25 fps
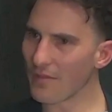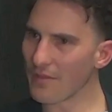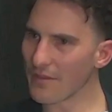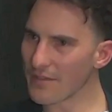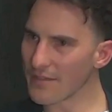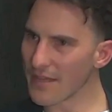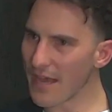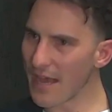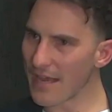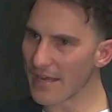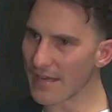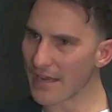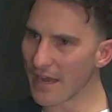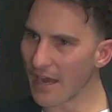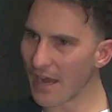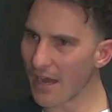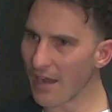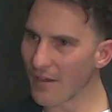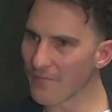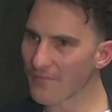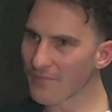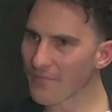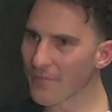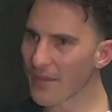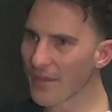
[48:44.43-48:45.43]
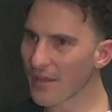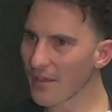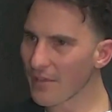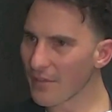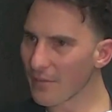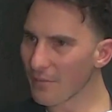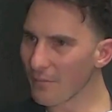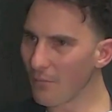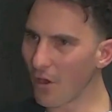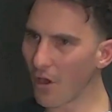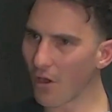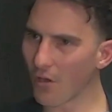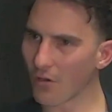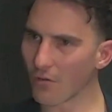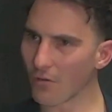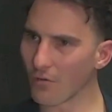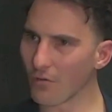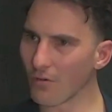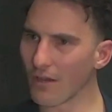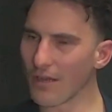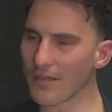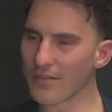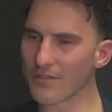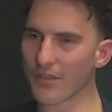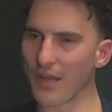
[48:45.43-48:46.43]
The data, the
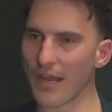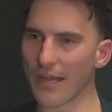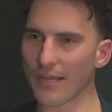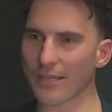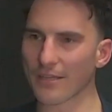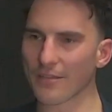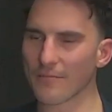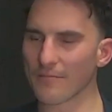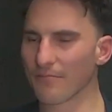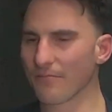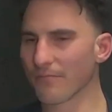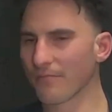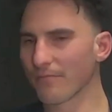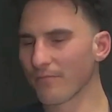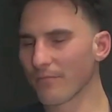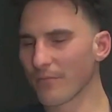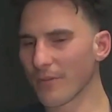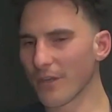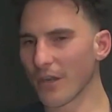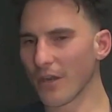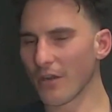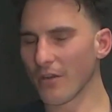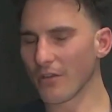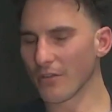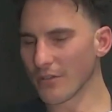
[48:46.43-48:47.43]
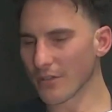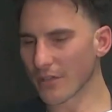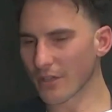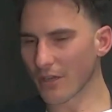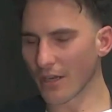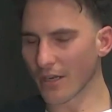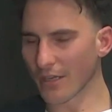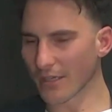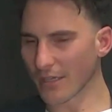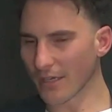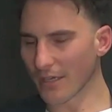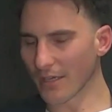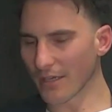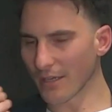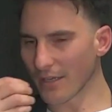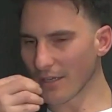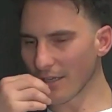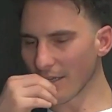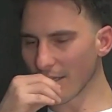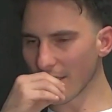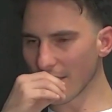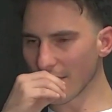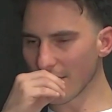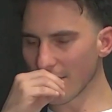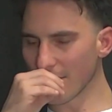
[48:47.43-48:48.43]
model. It's like, you kind of get,
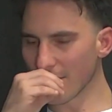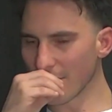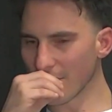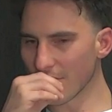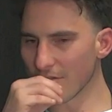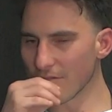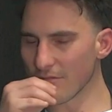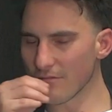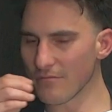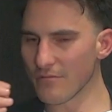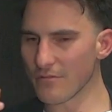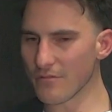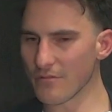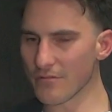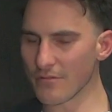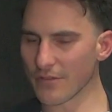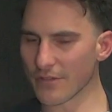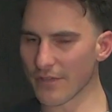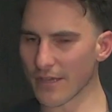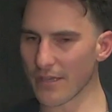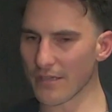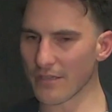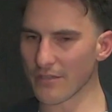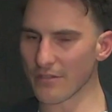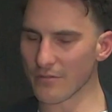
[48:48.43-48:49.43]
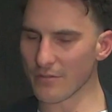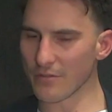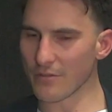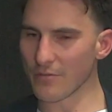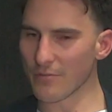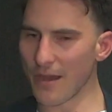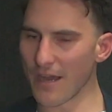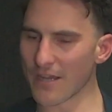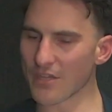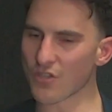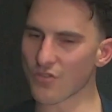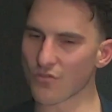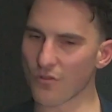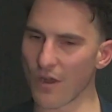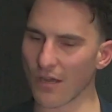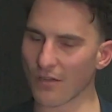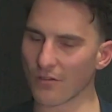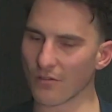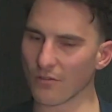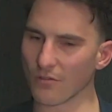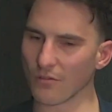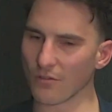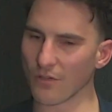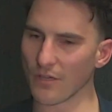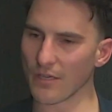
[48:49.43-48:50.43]
you may
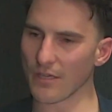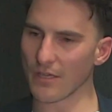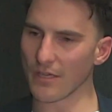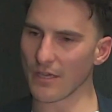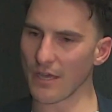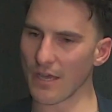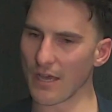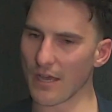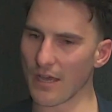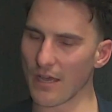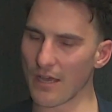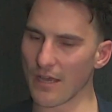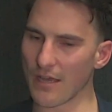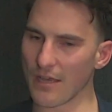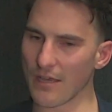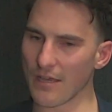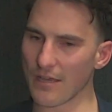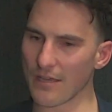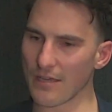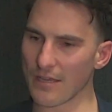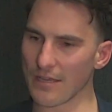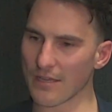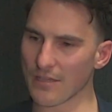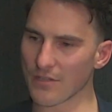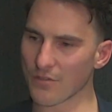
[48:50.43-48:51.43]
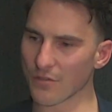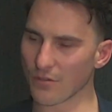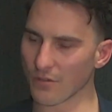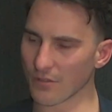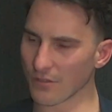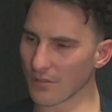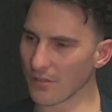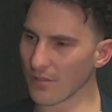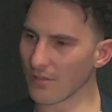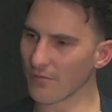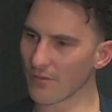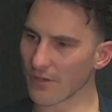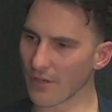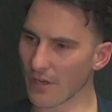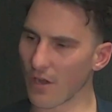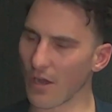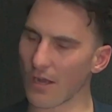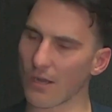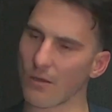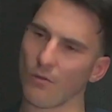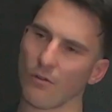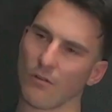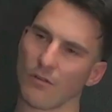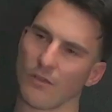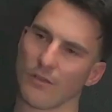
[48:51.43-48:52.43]
struggle in sort of delivering high
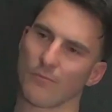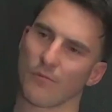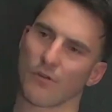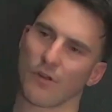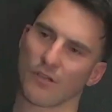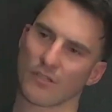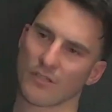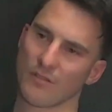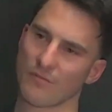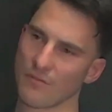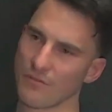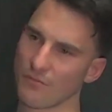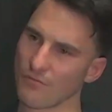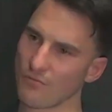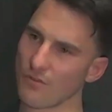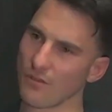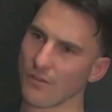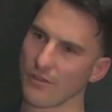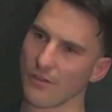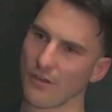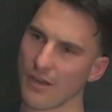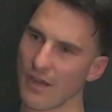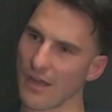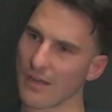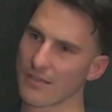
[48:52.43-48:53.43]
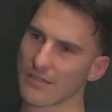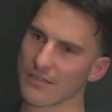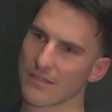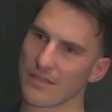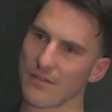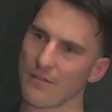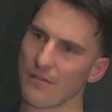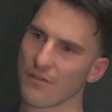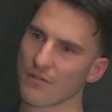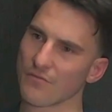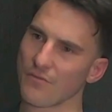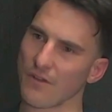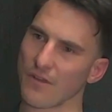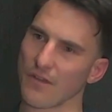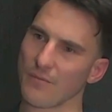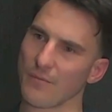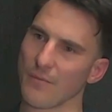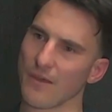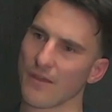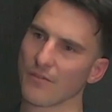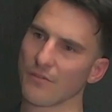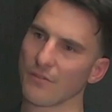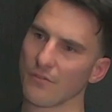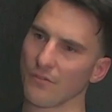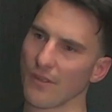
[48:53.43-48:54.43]
quality products if you really don't understand those
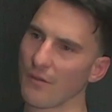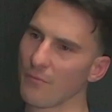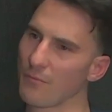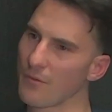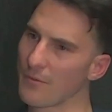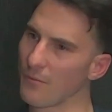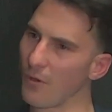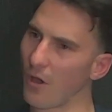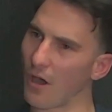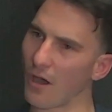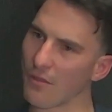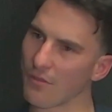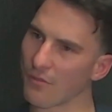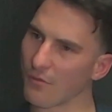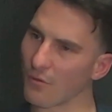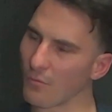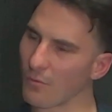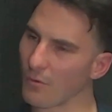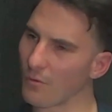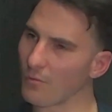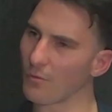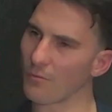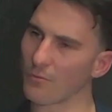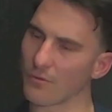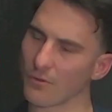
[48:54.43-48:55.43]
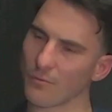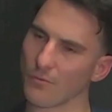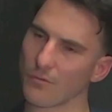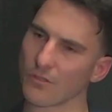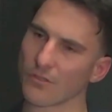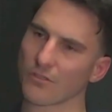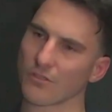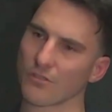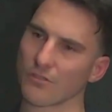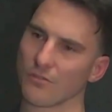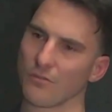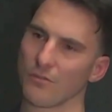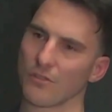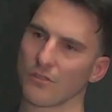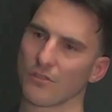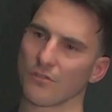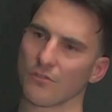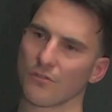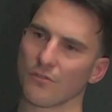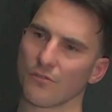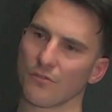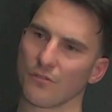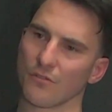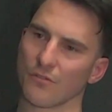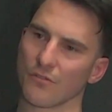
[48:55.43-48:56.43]
fundamentals. That would be my thought. What's
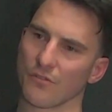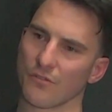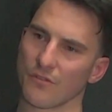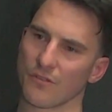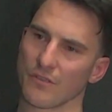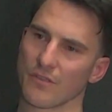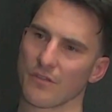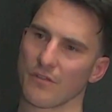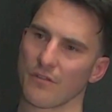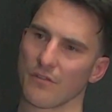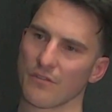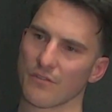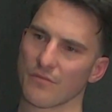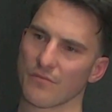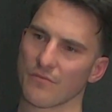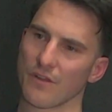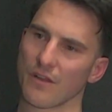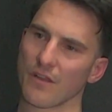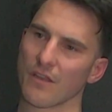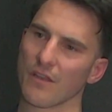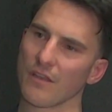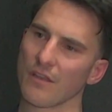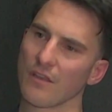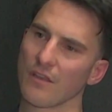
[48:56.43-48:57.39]
your thoughts on this front?